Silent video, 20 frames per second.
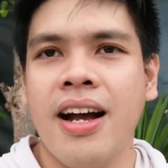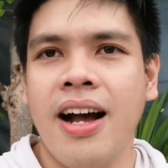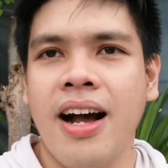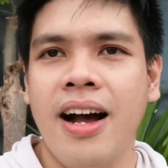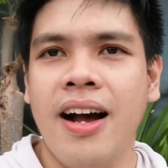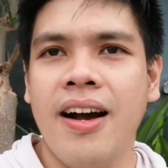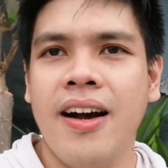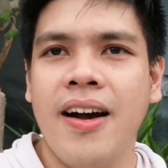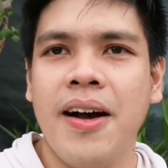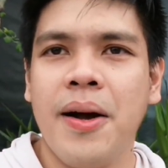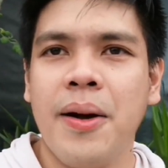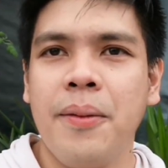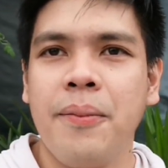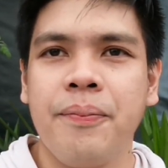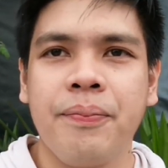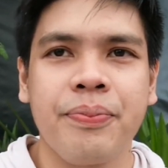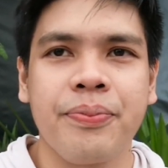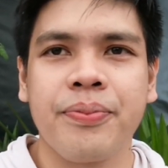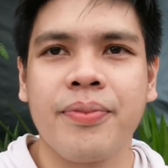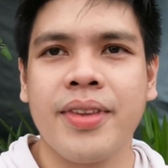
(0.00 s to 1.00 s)
Ah,
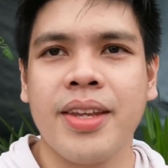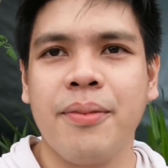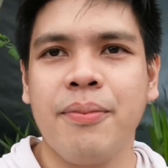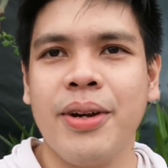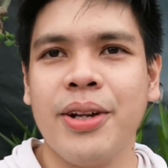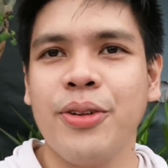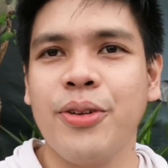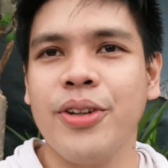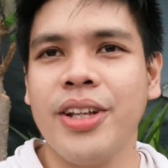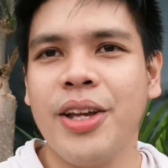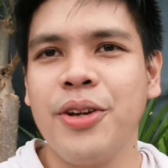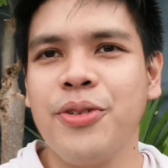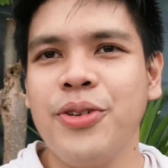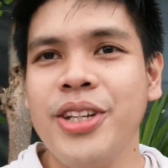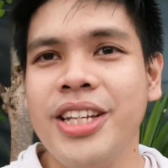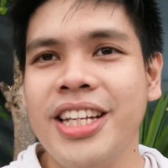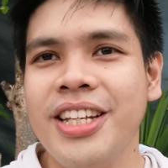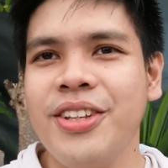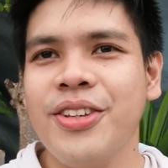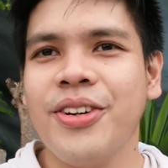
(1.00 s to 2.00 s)
perdón, hay
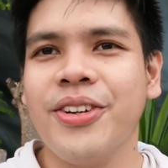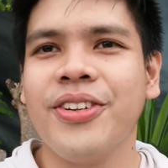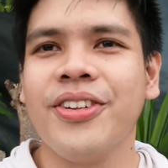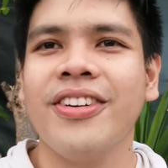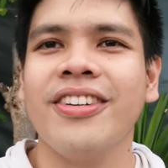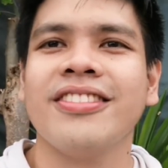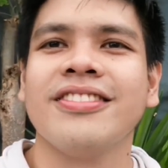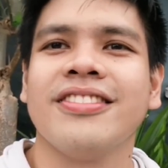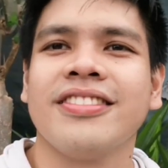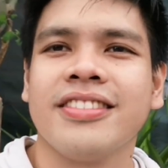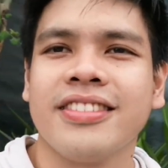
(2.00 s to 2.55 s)
un niño, ¿no?